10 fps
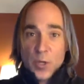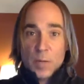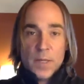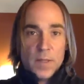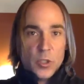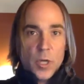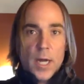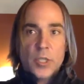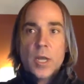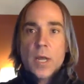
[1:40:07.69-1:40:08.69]
You can be the
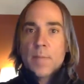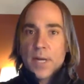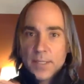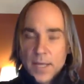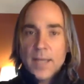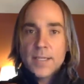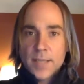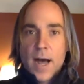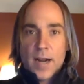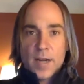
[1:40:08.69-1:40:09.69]
judge, but it does
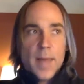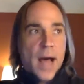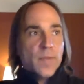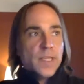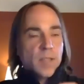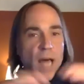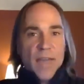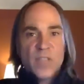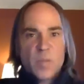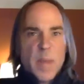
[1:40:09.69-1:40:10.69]
talk about these
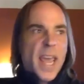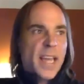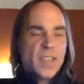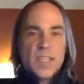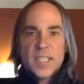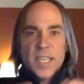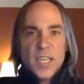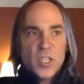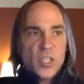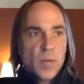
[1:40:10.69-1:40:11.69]
lifespans and these
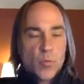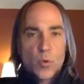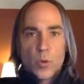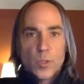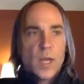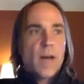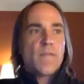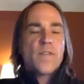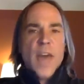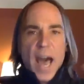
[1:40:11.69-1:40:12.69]
kingship rules of
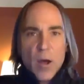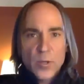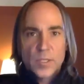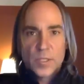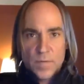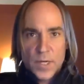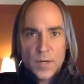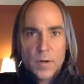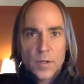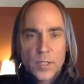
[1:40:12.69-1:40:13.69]
thousands of
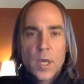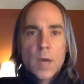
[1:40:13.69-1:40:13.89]
years